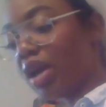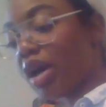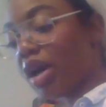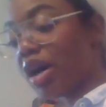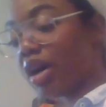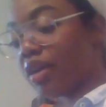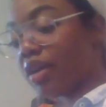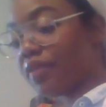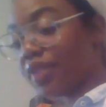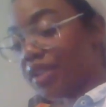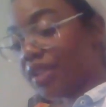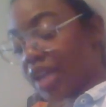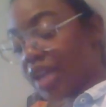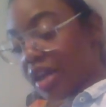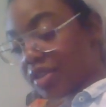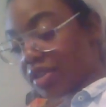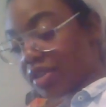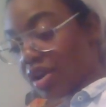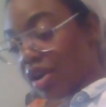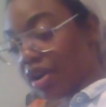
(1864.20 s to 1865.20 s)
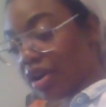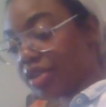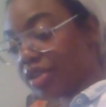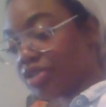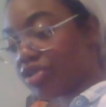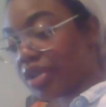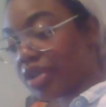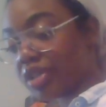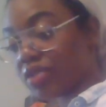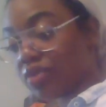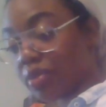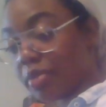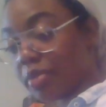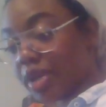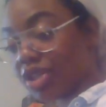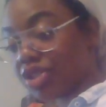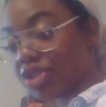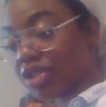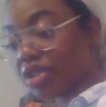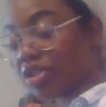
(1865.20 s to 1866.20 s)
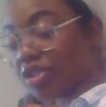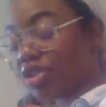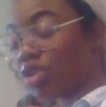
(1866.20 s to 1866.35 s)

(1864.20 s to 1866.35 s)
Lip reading: of the Death card, transformation.